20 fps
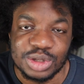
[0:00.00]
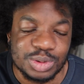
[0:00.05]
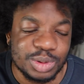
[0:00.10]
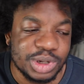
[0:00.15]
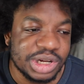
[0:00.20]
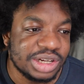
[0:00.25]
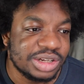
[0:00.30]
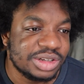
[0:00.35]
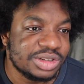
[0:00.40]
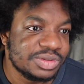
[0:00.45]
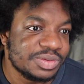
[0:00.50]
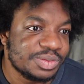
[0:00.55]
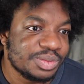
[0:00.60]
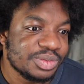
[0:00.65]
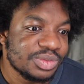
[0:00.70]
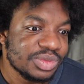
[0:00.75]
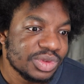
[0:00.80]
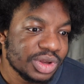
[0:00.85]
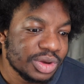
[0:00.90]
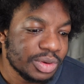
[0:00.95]
well
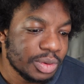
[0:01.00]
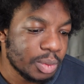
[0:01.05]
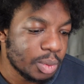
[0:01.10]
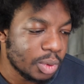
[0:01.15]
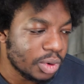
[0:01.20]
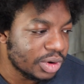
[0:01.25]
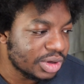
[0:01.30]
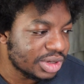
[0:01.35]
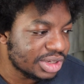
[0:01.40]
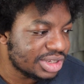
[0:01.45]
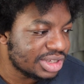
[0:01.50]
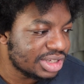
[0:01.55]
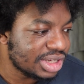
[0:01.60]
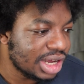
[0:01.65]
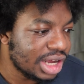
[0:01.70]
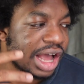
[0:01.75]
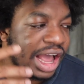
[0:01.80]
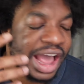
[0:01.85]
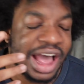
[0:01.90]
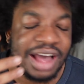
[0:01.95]
was
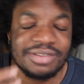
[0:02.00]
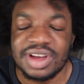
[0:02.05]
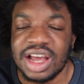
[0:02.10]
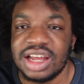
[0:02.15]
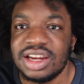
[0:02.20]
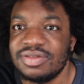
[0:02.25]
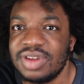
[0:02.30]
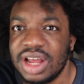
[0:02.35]
I have kind of